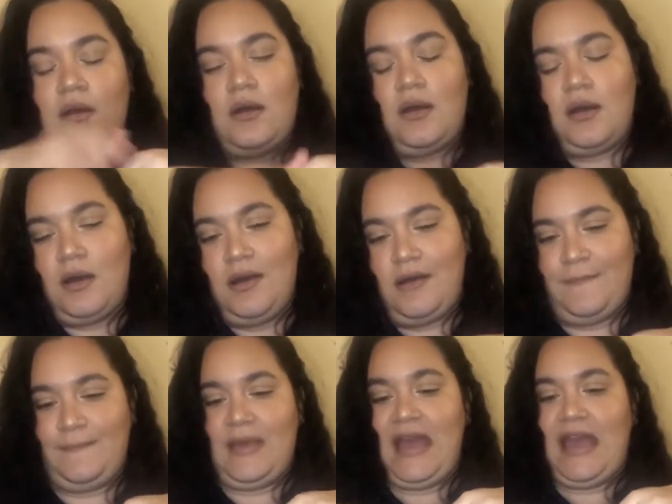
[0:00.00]

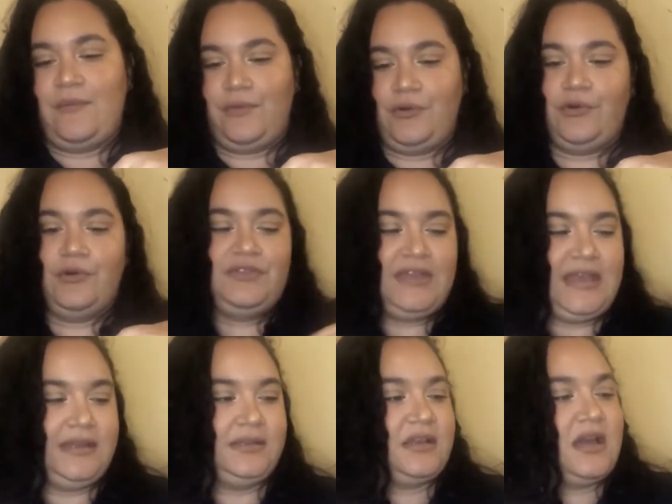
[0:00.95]
I will
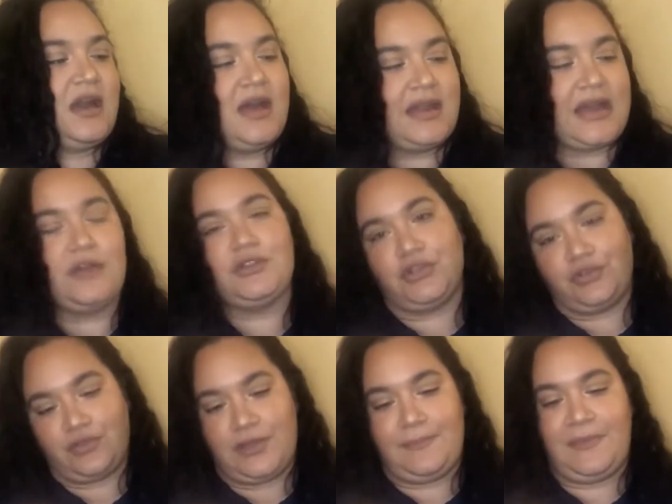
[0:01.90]
then cut out the
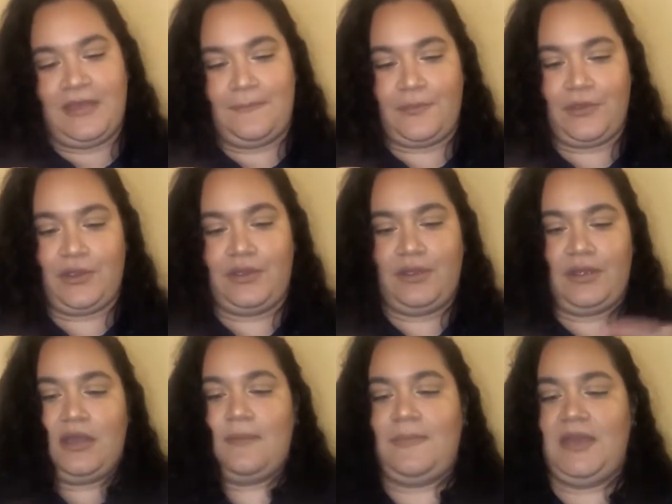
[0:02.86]
green paper
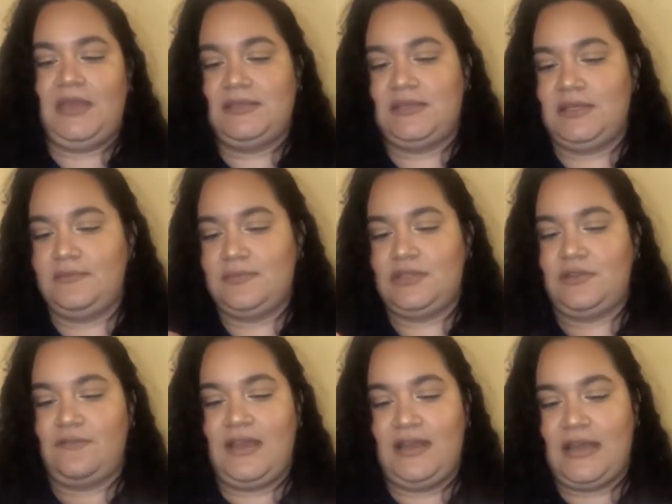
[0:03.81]
and paste it. So
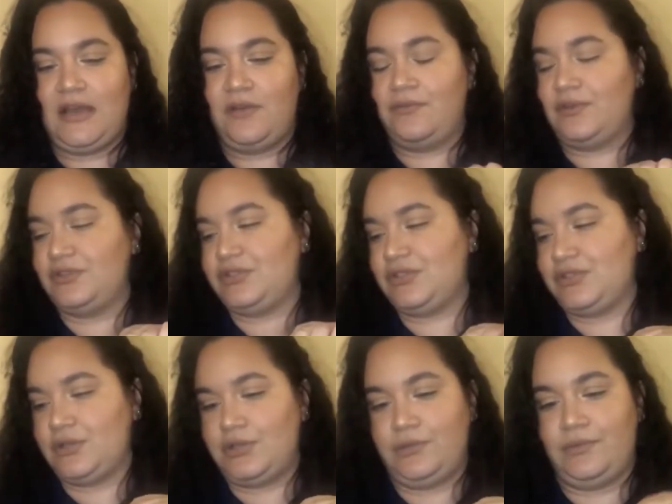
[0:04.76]
right now we're
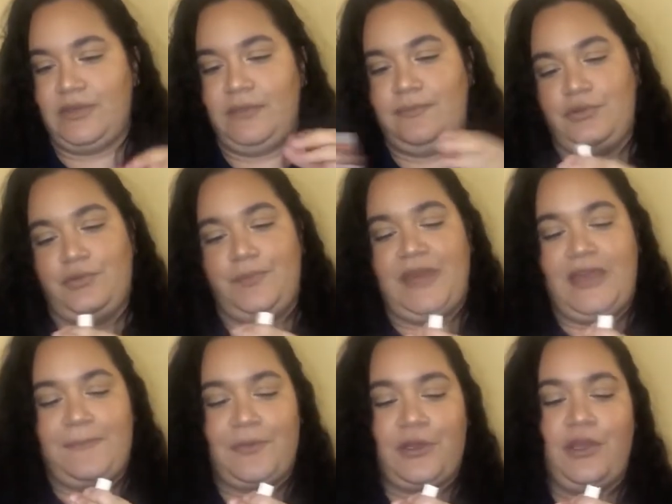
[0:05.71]
just gluing blue
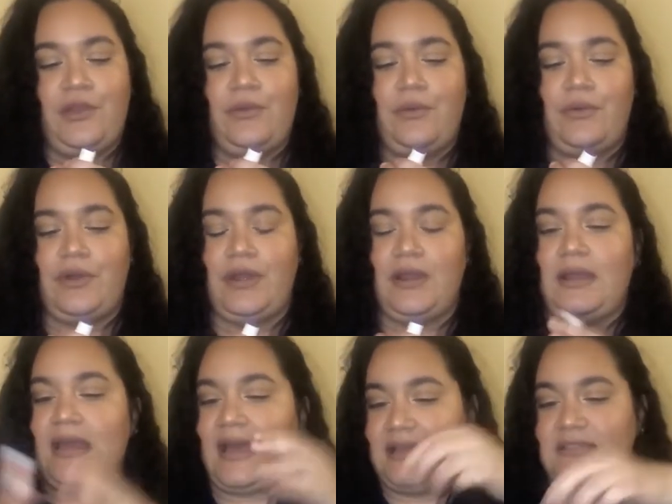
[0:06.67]
paper, or
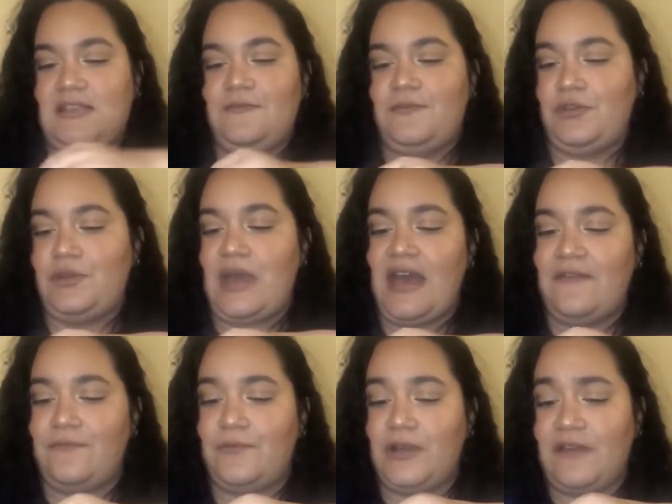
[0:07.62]
as if you have
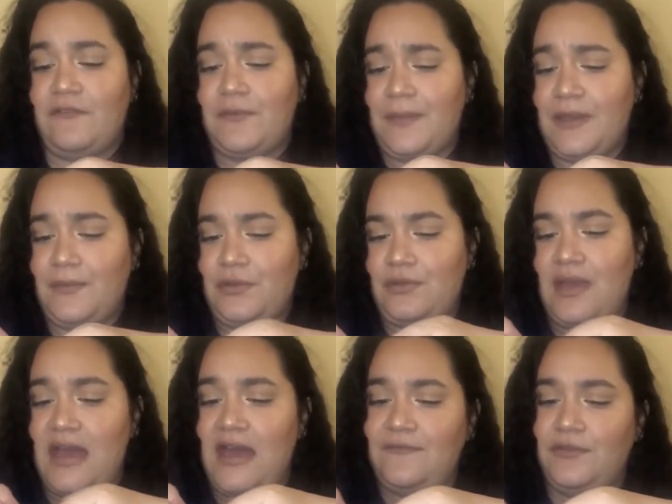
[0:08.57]
whatever paper you
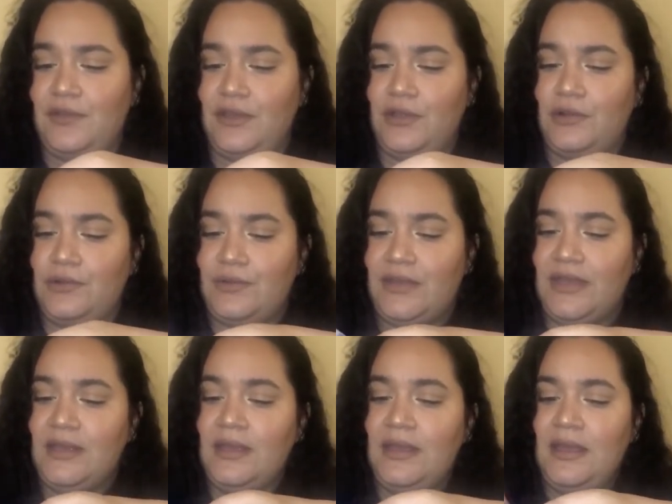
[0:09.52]
have, you can glue
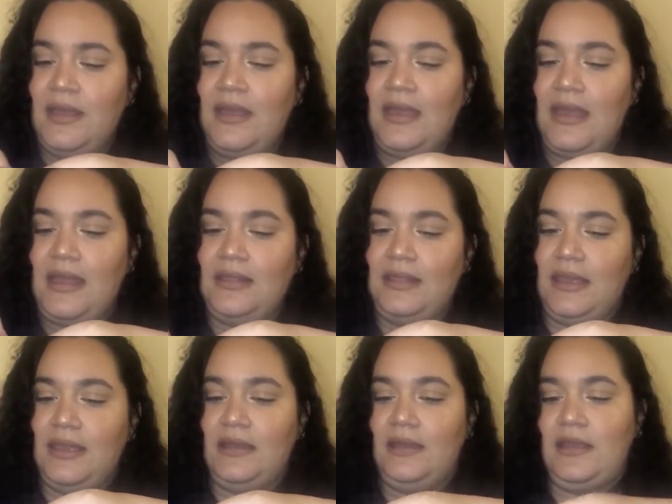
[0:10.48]
it, and
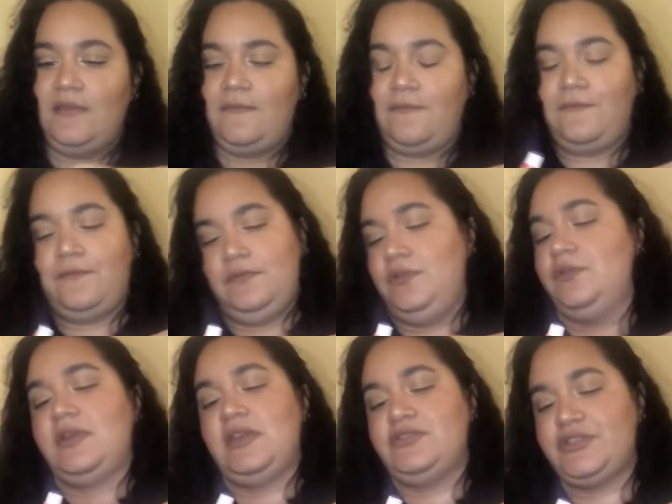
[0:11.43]
then if you
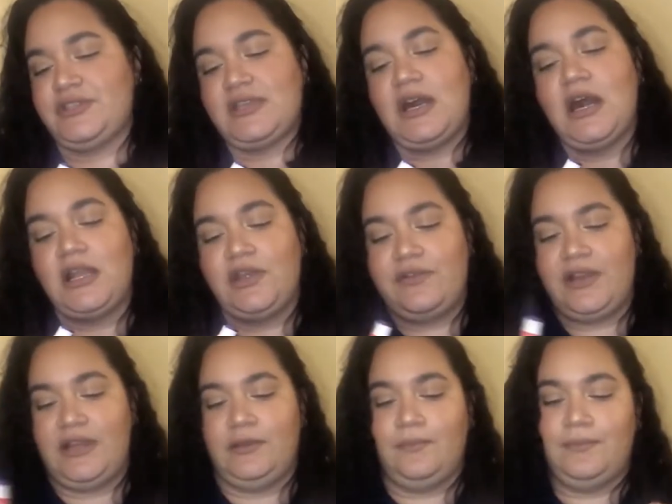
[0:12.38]
can just color it
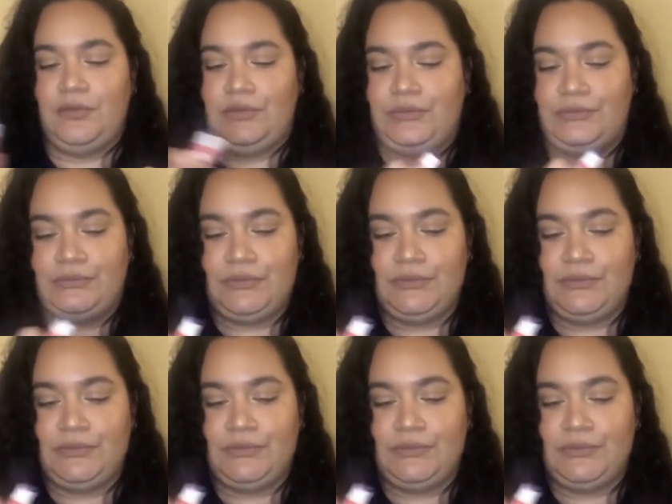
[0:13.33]
in blue.